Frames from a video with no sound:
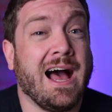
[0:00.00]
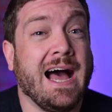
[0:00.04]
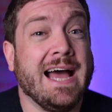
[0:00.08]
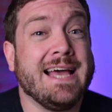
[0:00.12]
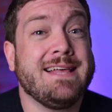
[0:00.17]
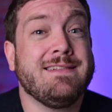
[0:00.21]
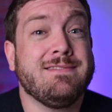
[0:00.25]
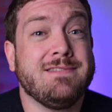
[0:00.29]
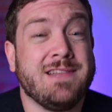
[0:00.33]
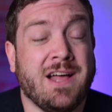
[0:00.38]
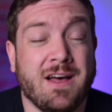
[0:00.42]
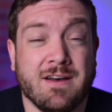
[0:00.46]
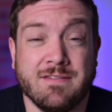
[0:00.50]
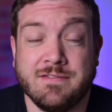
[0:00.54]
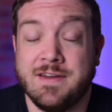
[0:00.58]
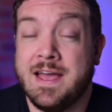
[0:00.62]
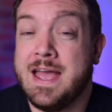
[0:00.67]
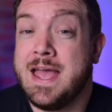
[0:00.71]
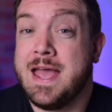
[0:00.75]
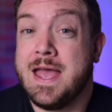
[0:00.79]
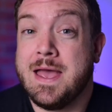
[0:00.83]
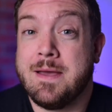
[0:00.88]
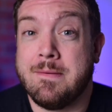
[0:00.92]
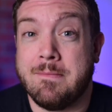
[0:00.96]
I love
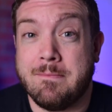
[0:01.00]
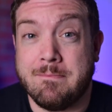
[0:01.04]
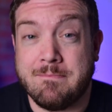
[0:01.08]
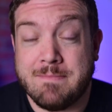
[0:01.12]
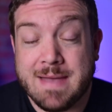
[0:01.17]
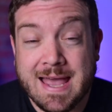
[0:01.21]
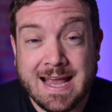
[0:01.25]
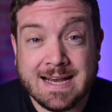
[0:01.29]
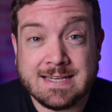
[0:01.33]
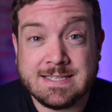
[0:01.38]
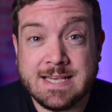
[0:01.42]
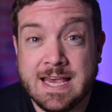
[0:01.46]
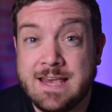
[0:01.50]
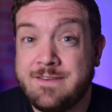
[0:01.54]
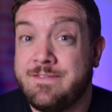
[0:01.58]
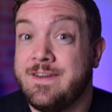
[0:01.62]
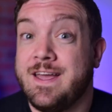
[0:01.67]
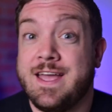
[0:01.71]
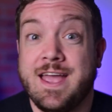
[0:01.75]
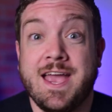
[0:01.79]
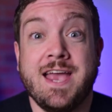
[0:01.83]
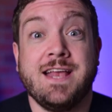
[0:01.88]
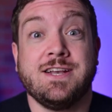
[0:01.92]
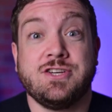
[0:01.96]
MagSafe
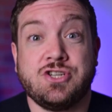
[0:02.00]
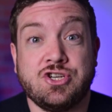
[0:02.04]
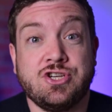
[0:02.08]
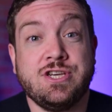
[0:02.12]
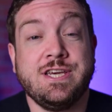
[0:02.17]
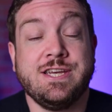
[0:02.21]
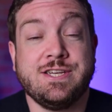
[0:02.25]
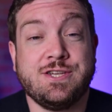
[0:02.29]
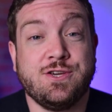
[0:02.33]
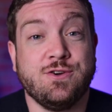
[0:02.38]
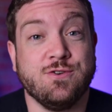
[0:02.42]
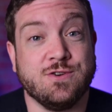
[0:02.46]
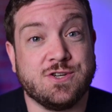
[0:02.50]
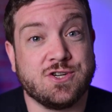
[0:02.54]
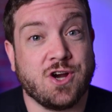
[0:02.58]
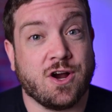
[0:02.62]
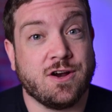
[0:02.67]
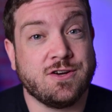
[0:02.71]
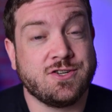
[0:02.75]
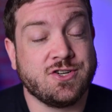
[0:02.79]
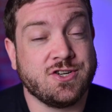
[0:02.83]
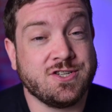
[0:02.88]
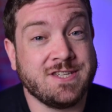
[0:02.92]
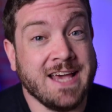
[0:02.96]
and qi 2
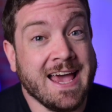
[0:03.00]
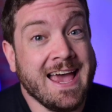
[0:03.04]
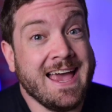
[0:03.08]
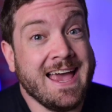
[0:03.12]
chargers,